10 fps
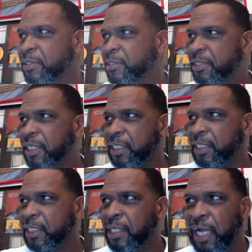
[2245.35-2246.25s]
Nothing.
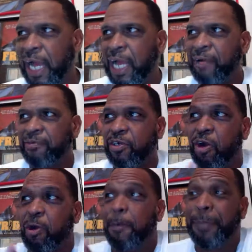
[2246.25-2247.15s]
I have to
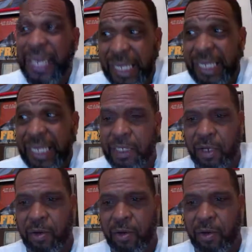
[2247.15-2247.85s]
call Bean